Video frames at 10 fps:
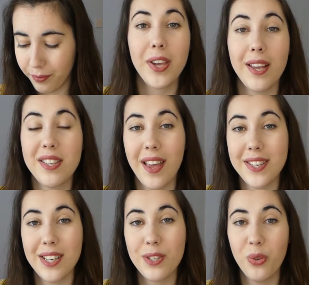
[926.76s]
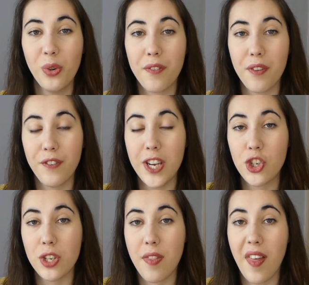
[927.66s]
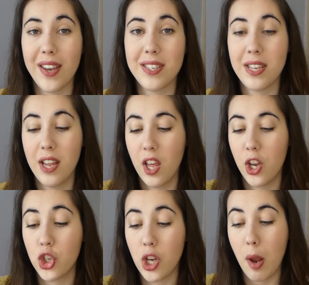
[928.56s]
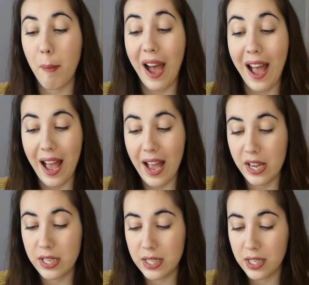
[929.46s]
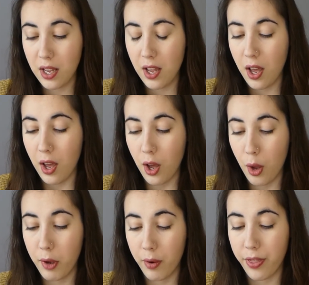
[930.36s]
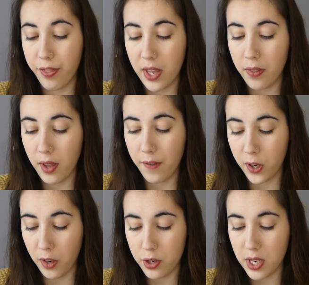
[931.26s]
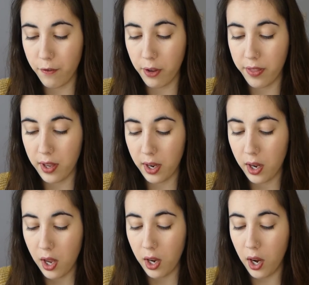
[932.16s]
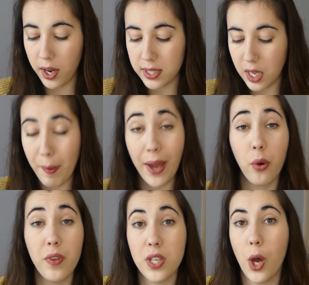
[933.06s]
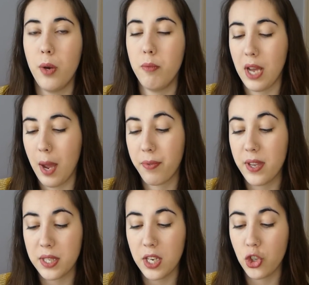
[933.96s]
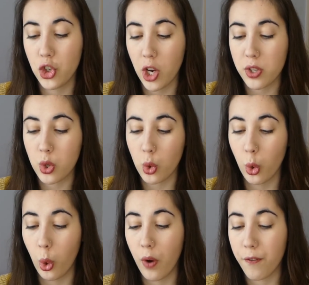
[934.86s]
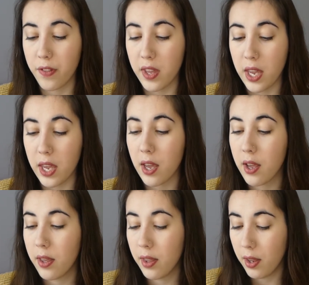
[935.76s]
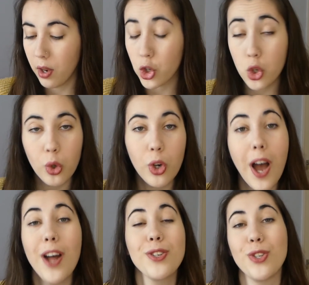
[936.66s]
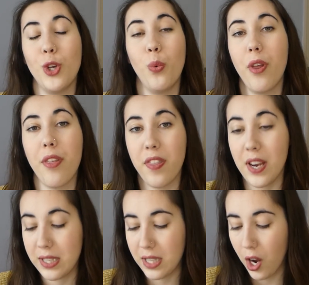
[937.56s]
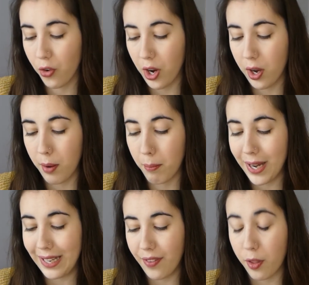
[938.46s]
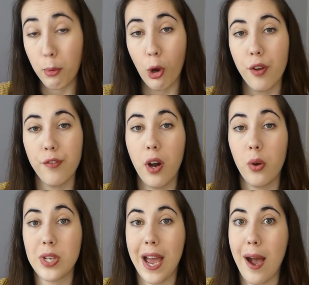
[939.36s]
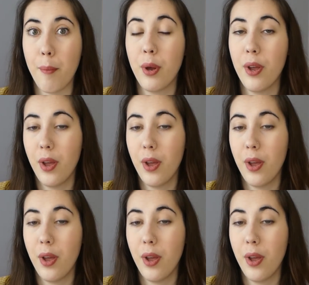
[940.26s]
Okay, so that is all of the features that Chip has. I think that I've covered everything. Like I say, back on this home tab, this is just all of the shortcuts to all of the things that are in mainly the profile tab,